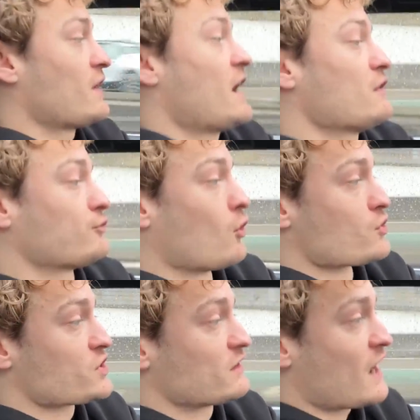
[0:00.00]
And of
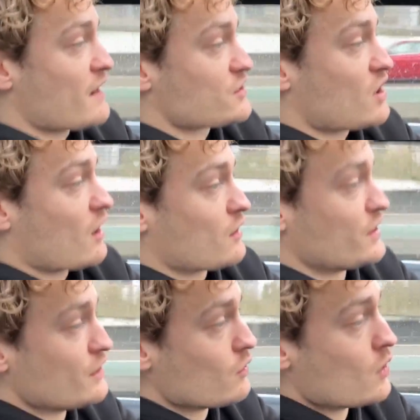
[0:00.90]
course the tires are
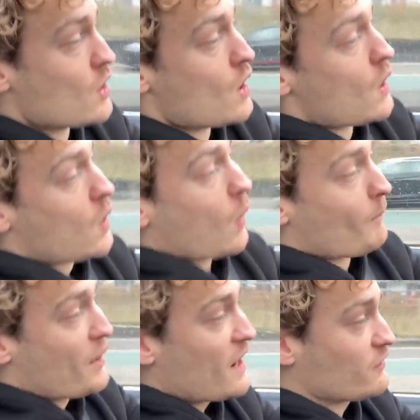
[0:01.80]
new
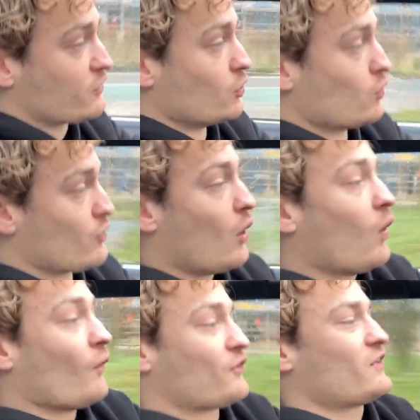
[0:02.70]
compared to the
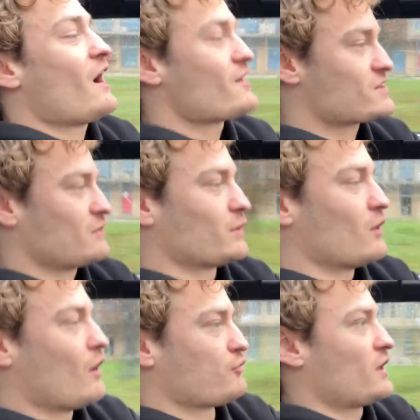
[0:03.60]
old tires that were
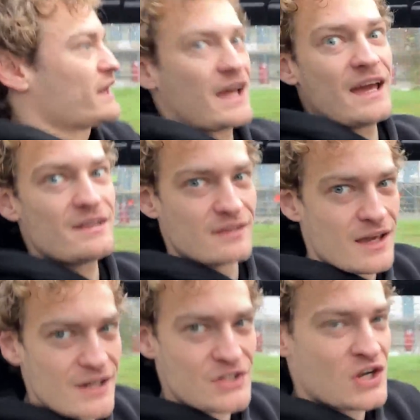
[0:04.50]
on for like 8
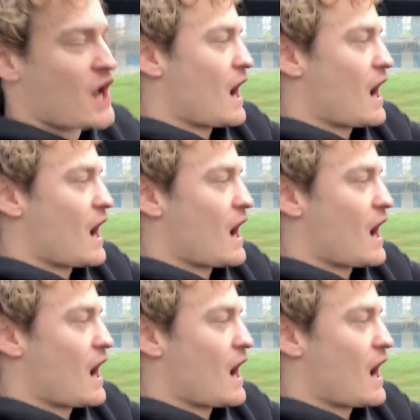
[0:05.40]
years.